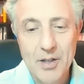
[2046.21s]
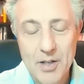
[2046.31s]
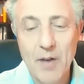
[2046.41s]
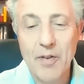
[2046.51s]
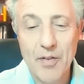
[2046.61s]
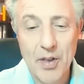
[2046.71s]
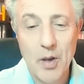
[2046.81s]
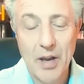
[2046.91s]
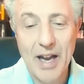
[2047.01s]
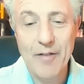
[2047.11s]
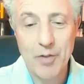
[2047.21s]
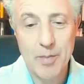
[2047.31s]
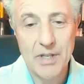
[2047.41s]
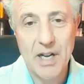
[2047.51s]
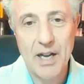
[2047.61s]
Do everything you can
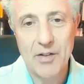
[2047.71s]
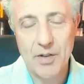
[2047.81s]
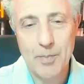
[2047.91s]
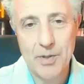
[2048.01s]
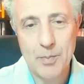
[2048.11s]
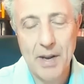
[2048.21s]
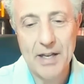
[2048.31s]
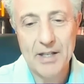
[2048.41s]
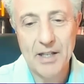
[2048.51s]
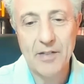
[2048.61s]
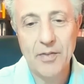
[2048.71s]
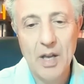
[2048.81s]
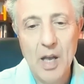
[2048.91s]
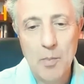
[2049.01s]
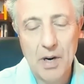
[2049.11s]
from a dietary perspective.
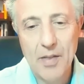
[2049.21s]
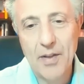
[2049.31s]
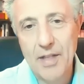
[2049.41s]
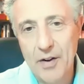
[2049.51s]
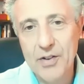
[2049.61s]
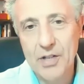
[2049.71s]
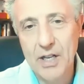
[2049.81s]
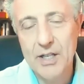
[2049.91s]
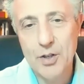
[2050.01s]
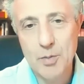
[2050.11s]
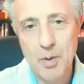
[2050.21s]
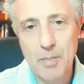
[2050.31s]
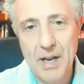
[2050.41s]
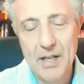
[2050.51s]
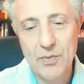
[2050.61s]
But I think there is a legitimate
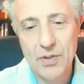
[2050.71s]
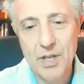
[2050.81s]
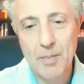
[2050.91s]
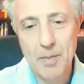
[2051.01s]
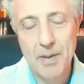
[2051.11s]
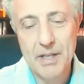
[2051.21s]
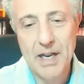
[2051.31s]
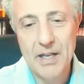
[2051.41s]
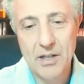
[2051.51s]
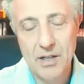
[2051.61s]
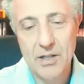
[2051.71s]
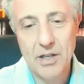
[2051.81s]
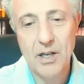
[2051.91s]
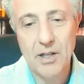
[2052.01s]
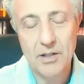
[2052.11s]
place for supplementation in
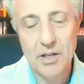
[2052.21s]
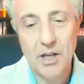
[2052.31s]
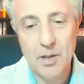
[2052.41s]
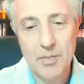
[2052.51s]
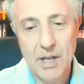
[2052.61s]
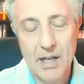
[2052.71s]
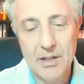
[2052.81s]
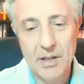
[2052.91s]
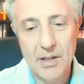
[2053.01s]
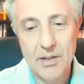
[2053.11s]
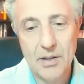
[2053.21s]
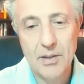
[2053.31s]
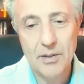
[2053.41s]
certain circumstances.